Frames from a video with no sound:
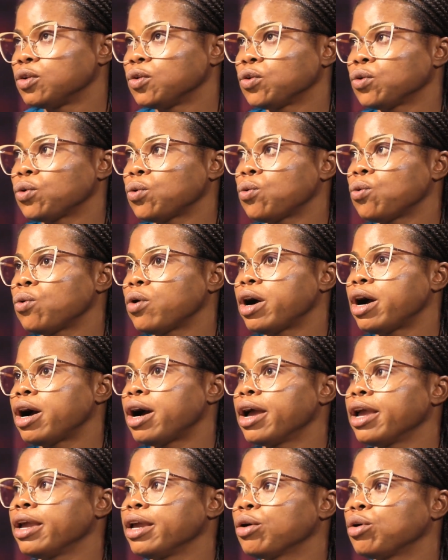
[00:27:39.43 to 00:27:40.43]
So
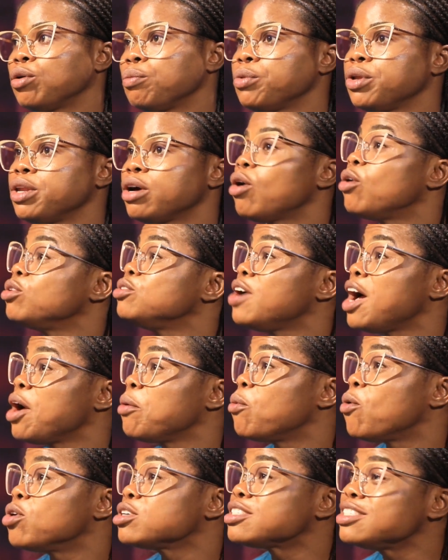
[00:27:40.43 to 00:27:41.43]
I competed. Although I
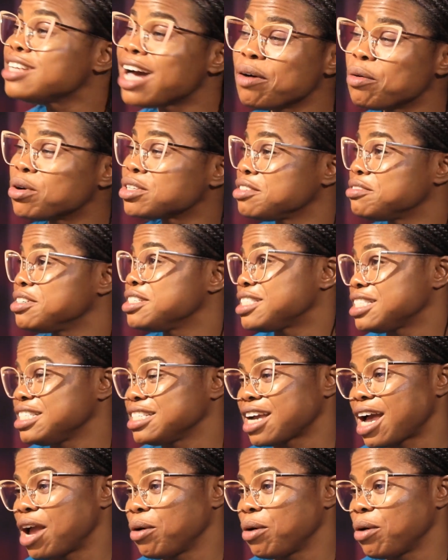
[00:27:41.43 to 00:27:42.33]
was even sick.